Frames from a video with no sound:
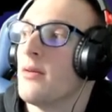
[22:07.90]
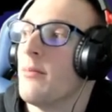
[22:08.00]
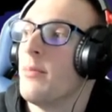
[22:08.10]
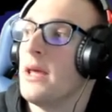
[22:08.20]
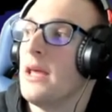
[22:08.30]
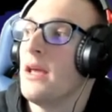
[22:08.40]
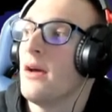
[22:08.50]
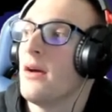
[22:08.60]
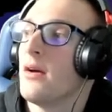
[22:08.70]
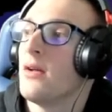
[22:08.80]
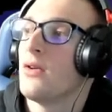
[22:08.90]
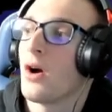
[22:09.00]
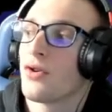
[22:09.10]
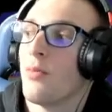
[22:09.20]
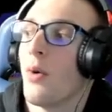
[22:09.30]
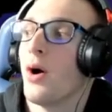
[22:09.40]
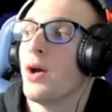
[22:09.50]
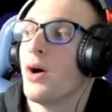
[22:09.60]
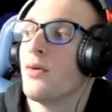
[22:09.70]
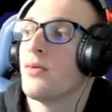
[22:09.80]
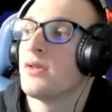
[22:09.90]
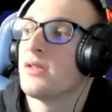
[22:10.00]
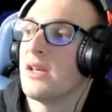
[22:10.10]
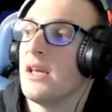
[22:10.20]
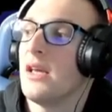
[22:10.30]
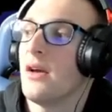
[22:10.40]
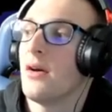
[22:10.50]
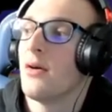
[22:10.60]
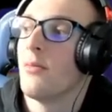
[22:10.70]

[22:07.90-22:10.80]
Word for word: B, Dr. Mario, C,